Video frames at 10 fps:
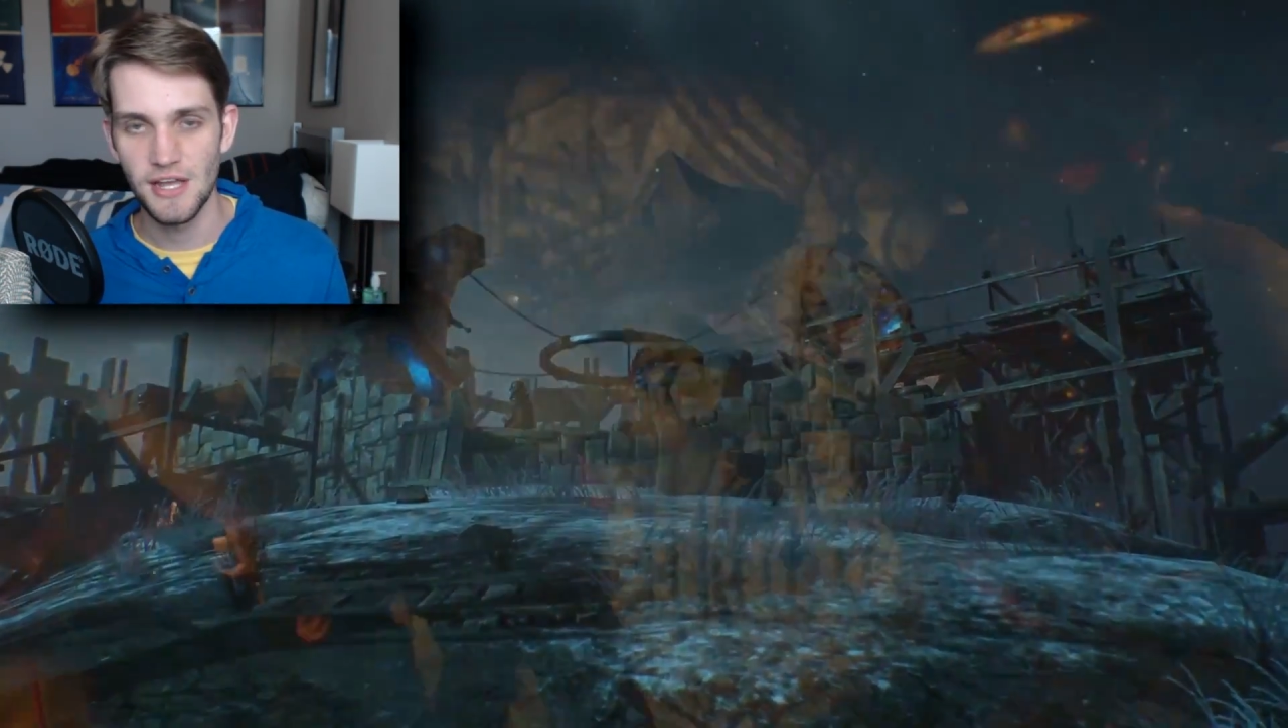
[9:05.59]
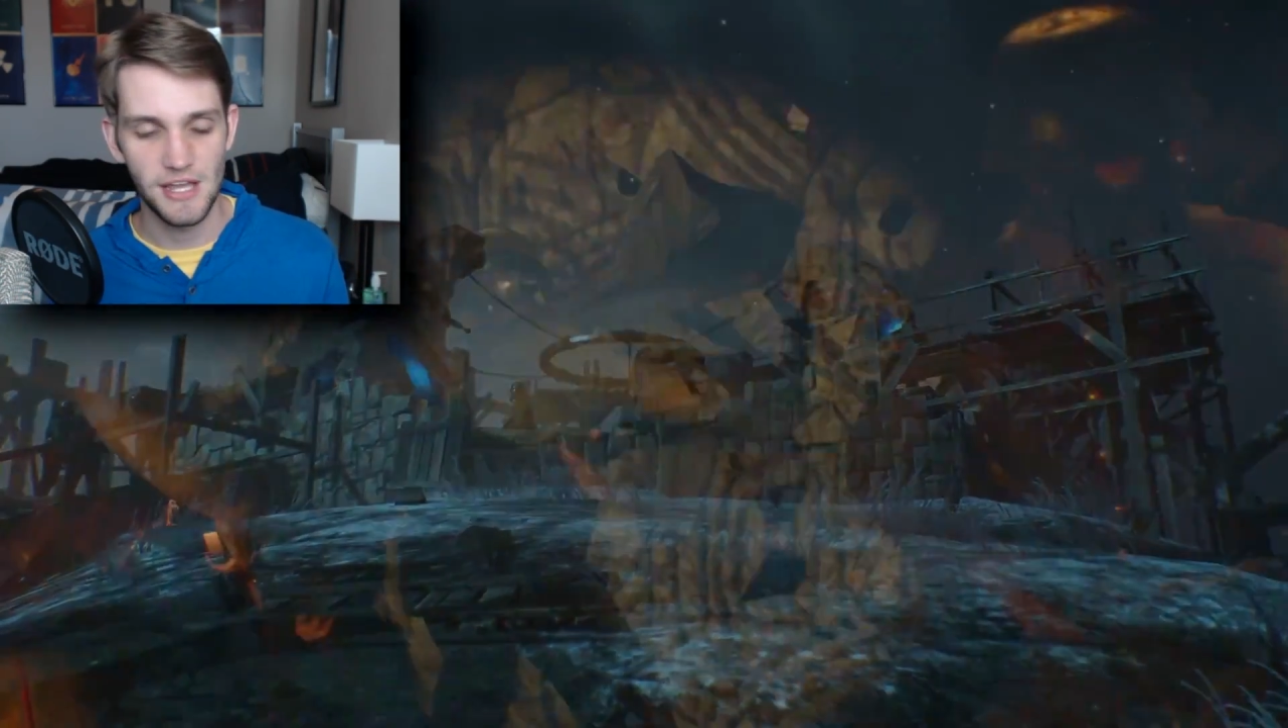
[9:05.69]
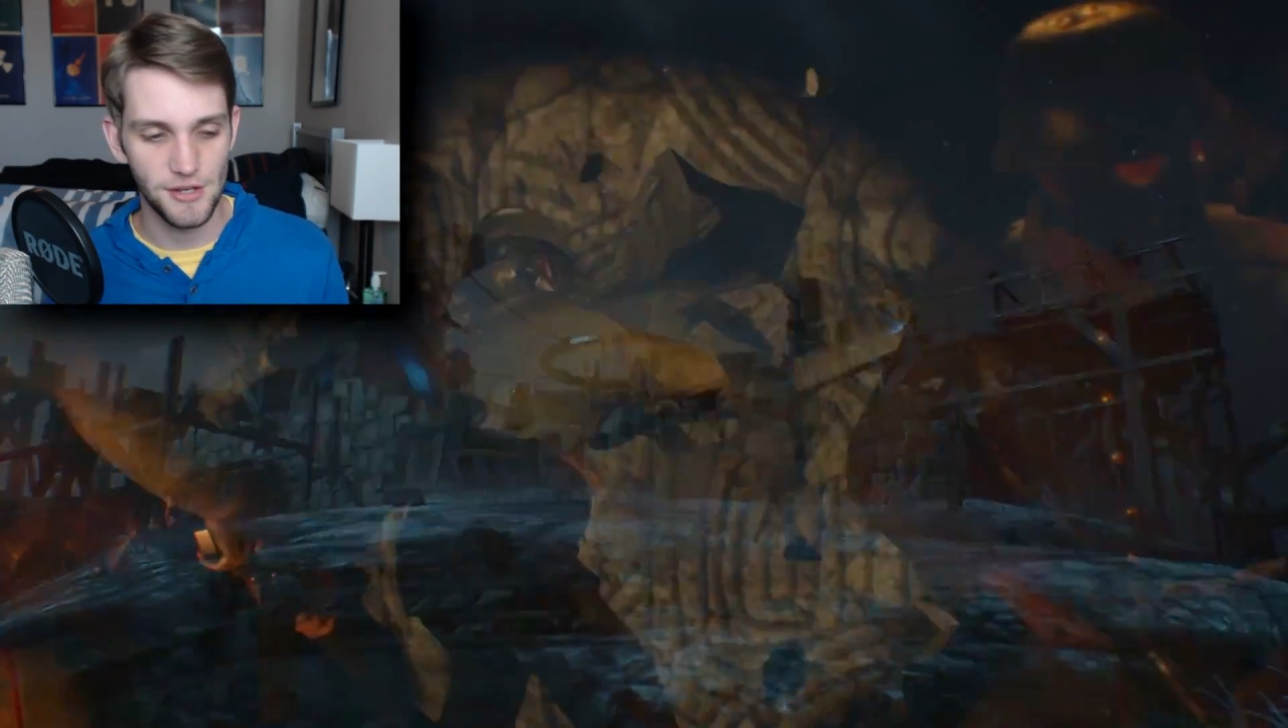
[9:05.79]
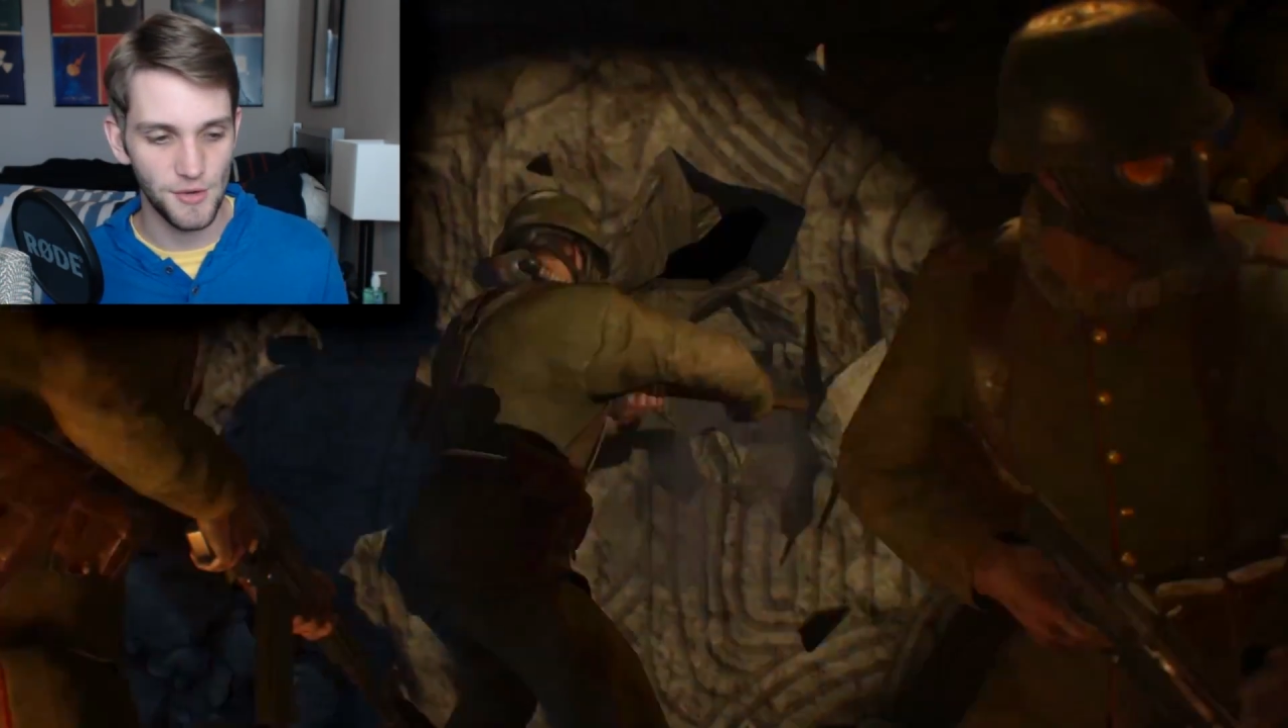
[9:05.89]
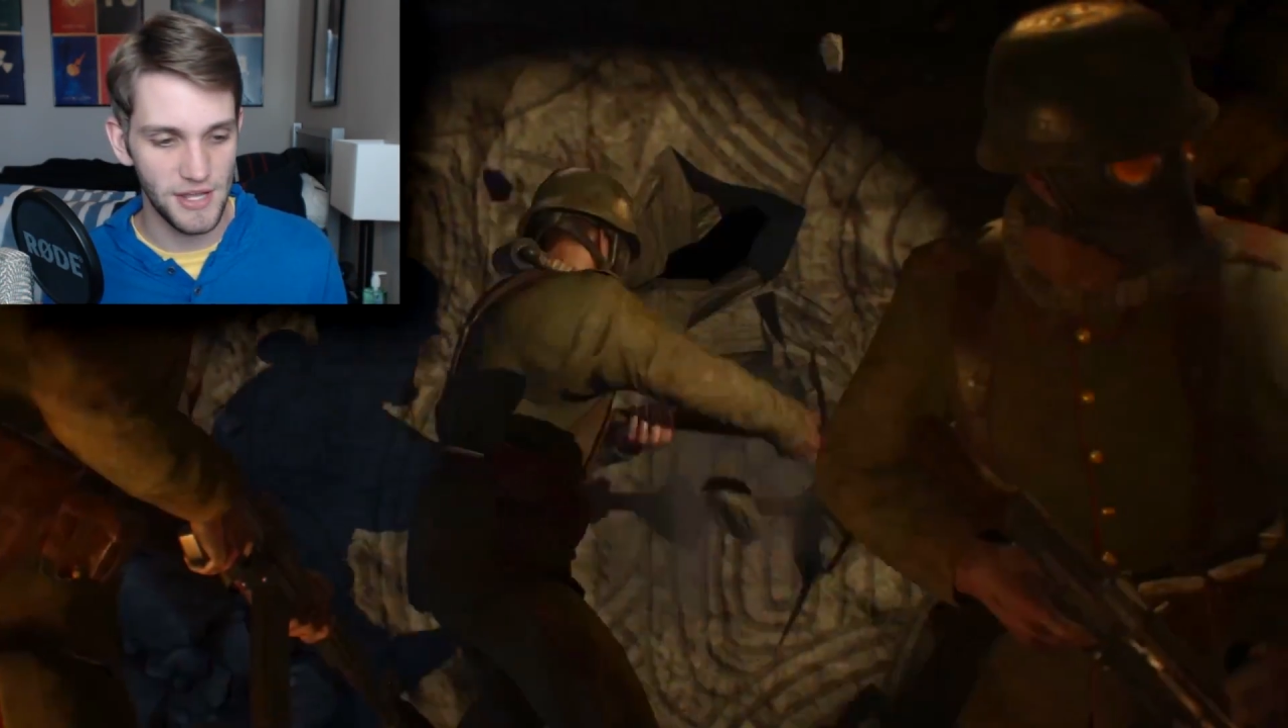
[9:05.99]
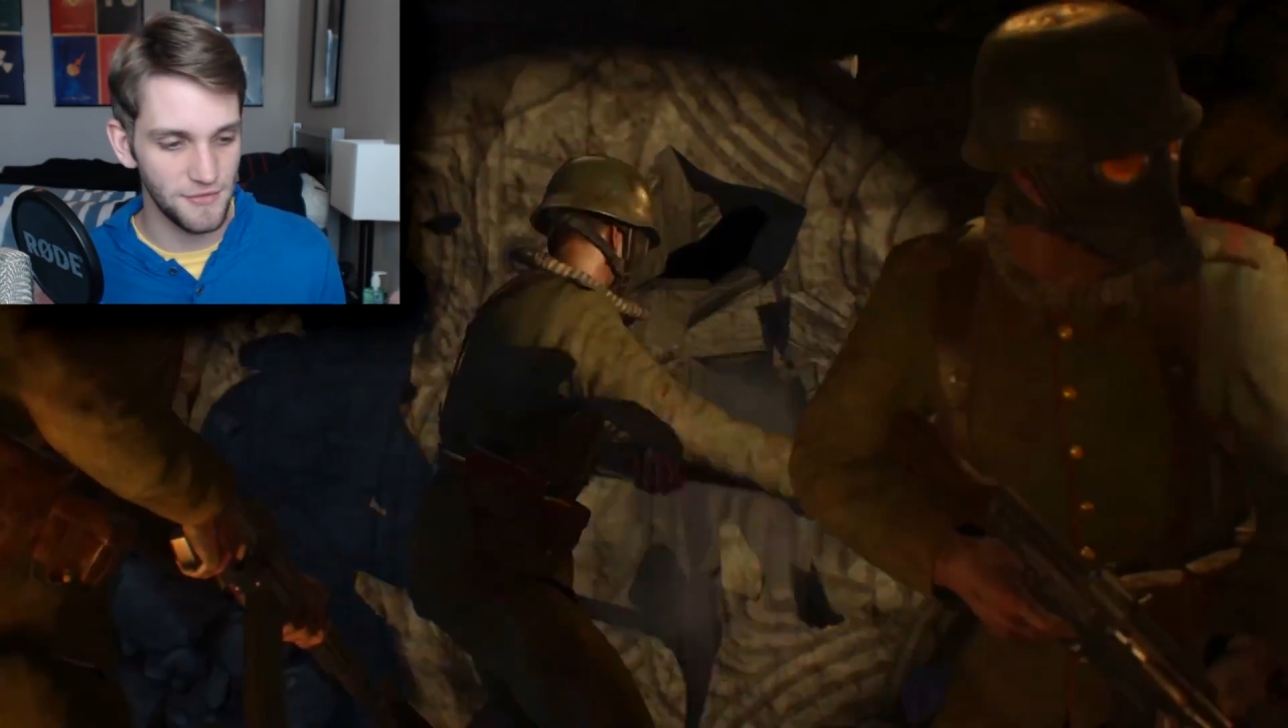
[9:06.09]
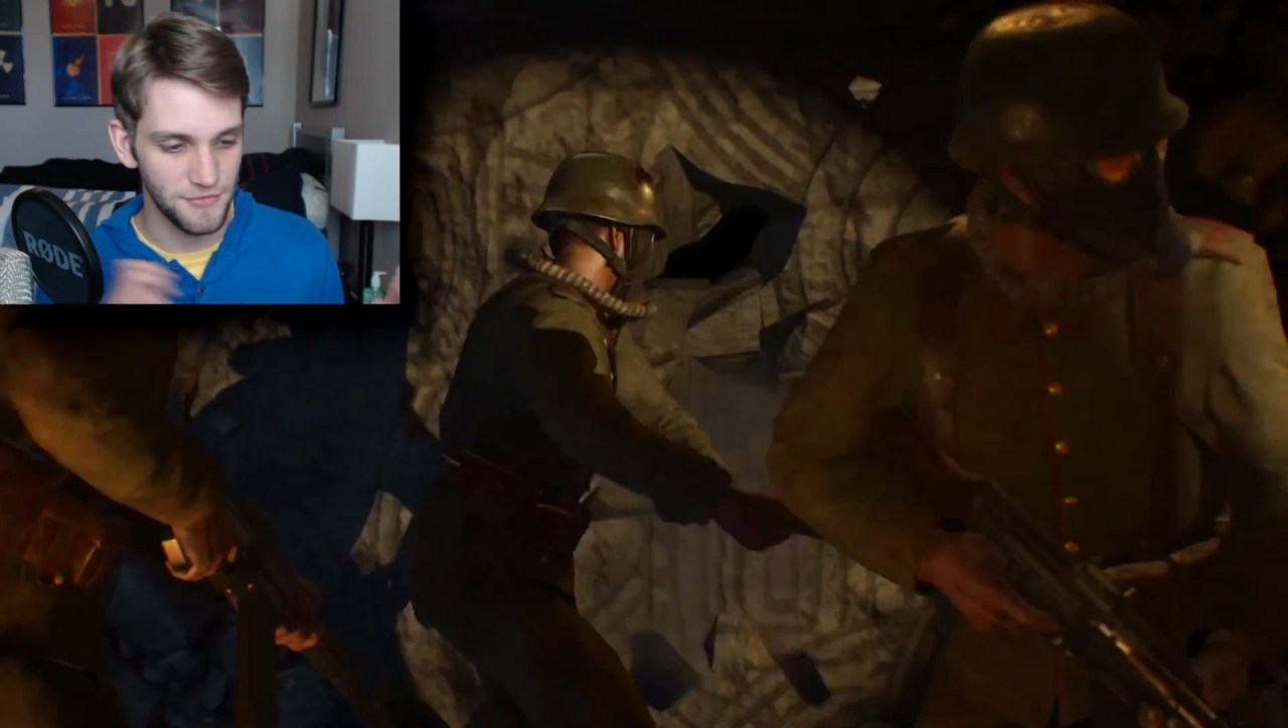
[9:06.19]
If